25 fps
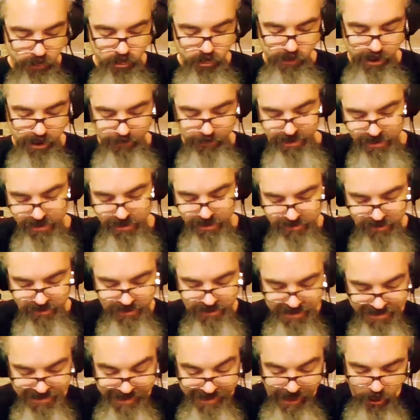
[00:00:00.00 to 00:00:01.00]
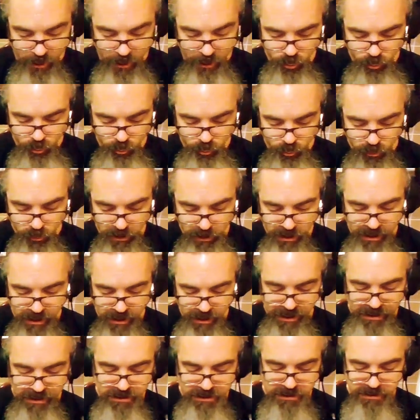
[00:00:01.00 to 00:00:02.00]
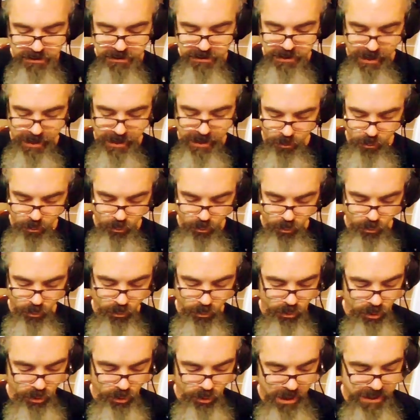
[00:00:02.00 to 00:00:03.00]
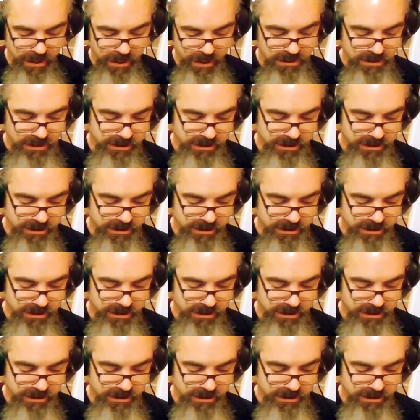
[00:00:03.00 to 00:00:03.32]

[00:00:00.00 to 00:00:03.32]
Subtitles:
Rabbit down and down and